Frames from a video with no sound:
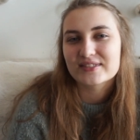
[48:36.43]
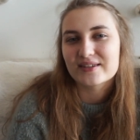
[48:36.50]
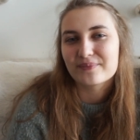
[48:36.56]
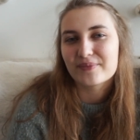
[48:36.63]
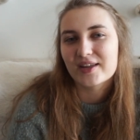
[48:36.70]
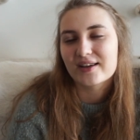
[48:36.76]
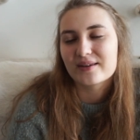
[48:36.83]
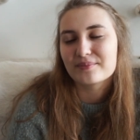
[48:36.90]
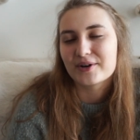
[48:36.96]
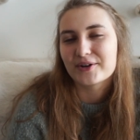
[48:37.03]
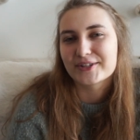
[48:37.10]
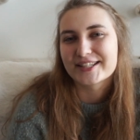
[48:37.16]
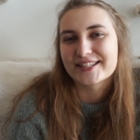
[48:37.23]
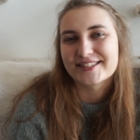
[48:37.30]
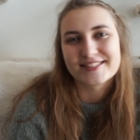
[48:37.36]
something
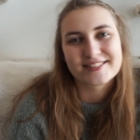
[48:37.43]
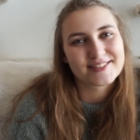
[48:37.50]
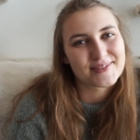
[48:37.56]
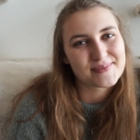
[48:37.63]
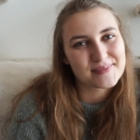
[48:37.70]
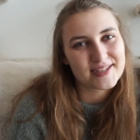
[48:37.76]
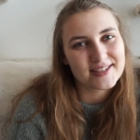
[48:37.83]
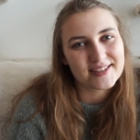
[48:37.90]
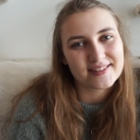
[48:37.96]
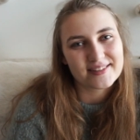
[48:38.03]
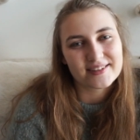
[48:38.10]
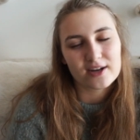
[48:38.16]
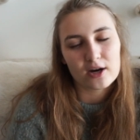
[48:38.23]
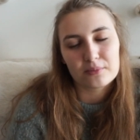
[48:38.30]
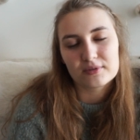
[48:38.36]
about this topic in the
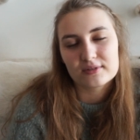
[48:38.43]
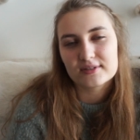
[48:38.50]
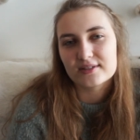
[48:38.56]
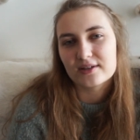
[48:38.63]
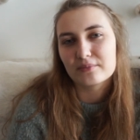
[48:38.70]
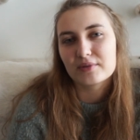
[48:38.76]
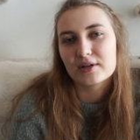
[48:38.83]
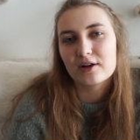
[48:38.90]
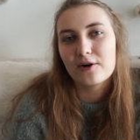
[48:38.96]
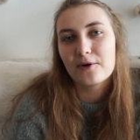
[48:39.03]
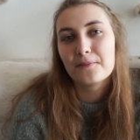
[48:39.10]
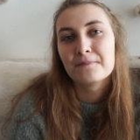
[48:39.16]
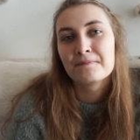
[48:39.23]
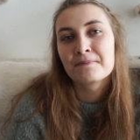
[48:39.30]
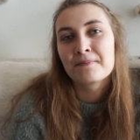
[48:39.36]
comments down below.